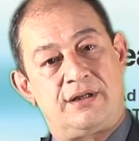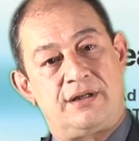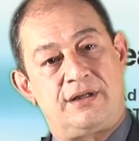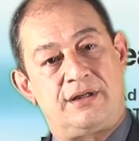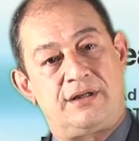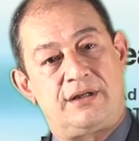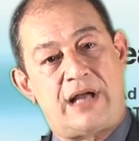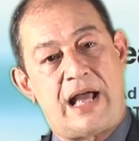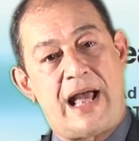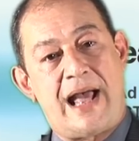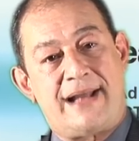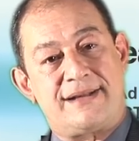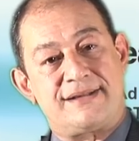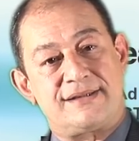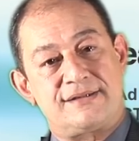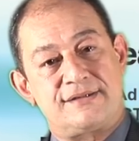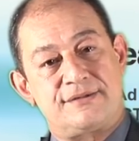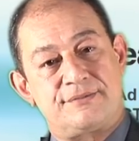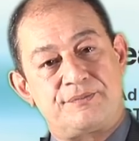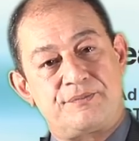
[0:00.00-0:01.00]
uh,
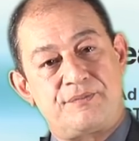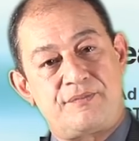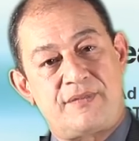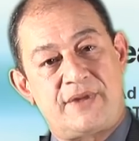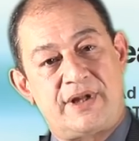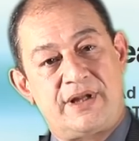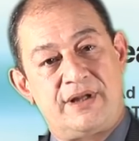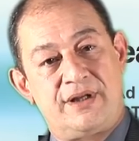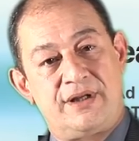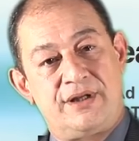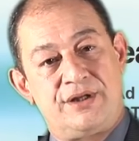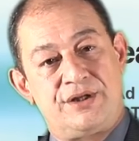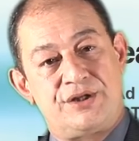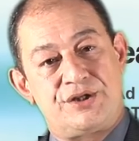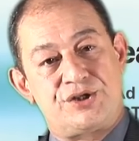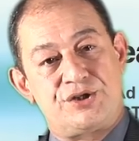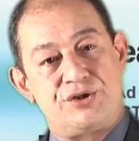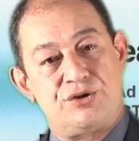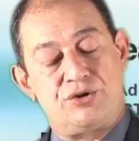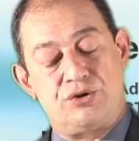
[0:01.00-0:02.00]
ads.
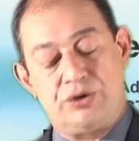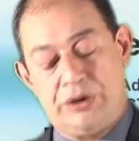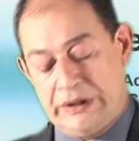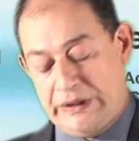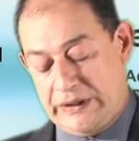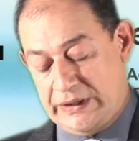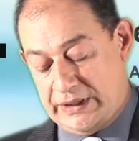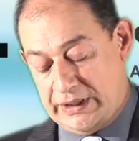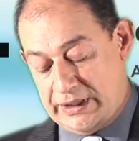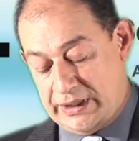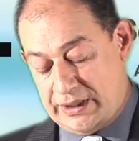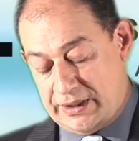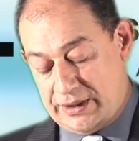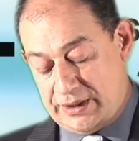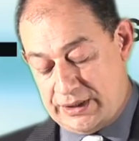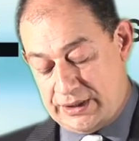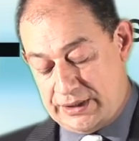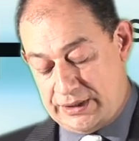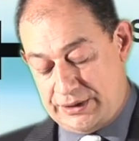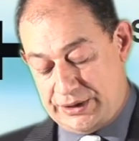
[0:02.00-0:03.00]
So
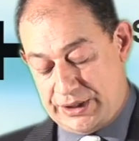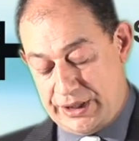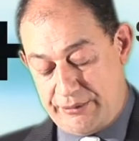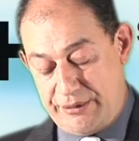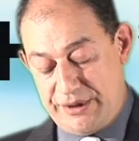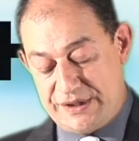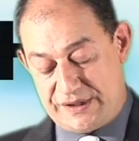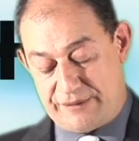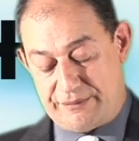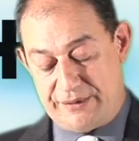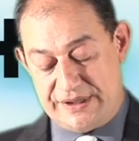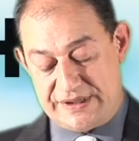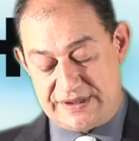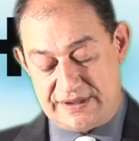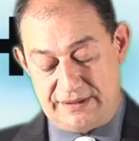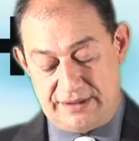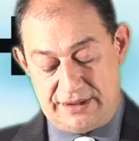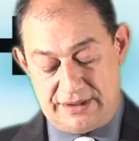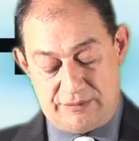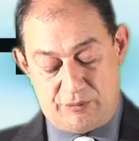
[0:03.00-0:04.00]
there is a
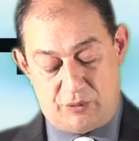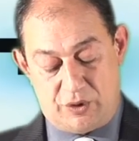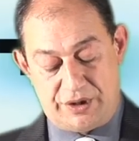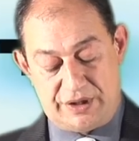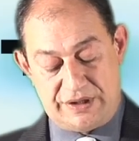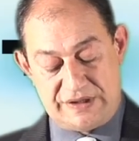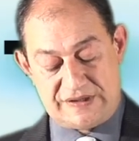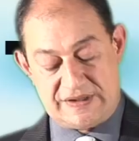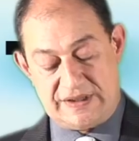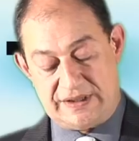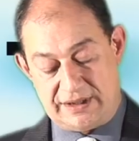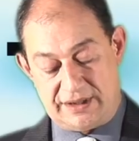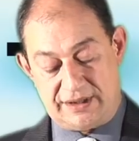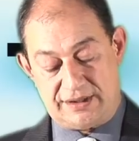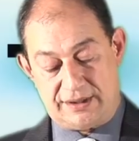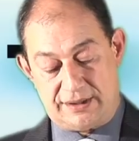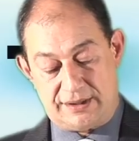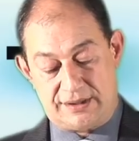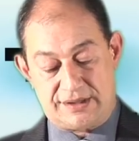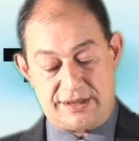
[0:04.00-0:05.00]
reason. What is
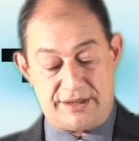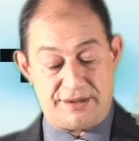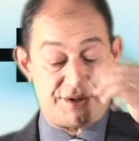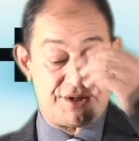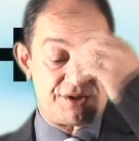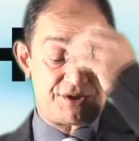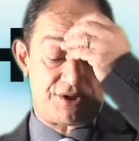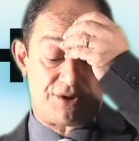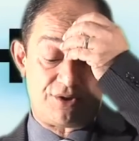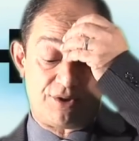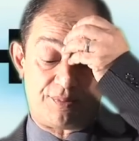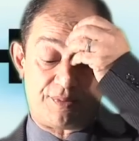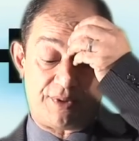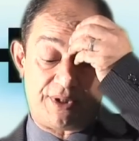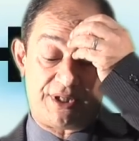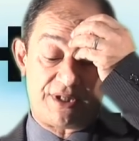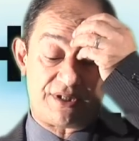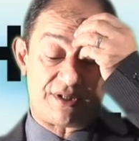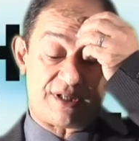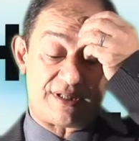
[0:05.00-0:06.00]
the search engine
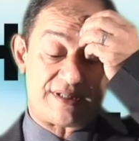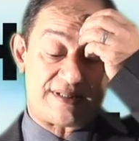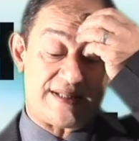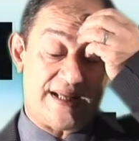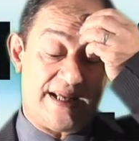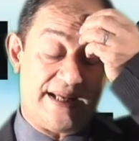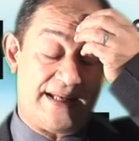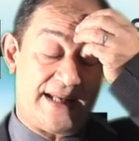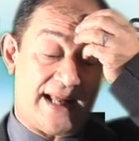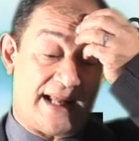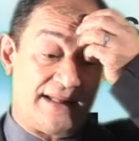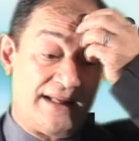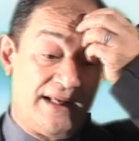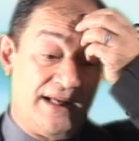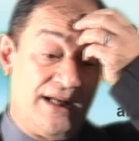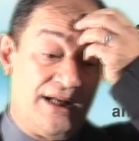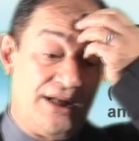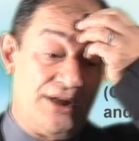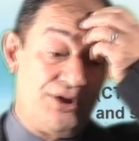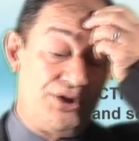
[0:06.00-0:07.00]
operators are saying that
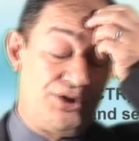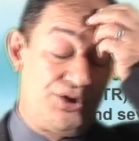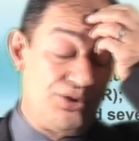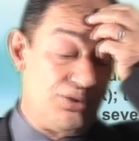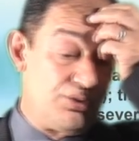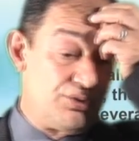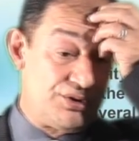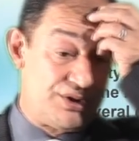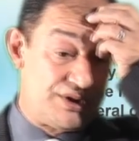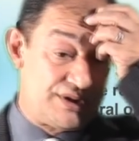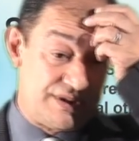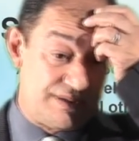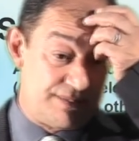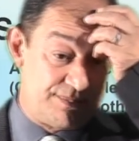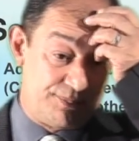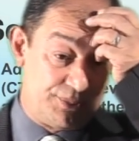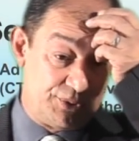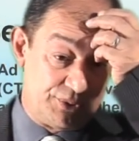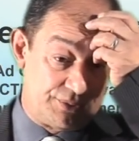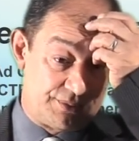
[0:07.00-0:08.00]
don't
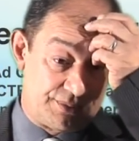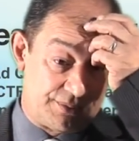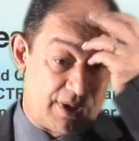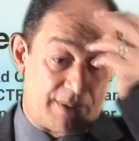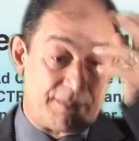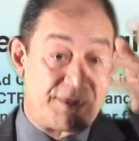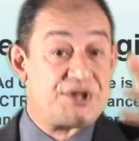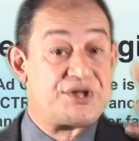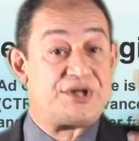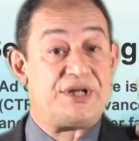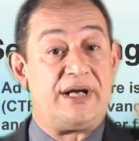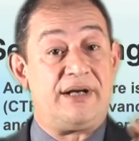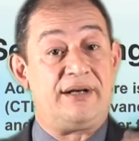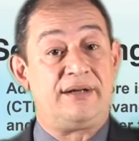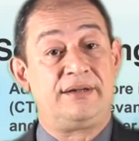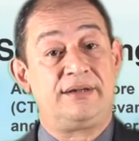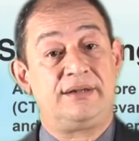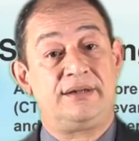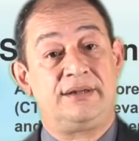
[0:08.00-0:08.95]
put rubbish there.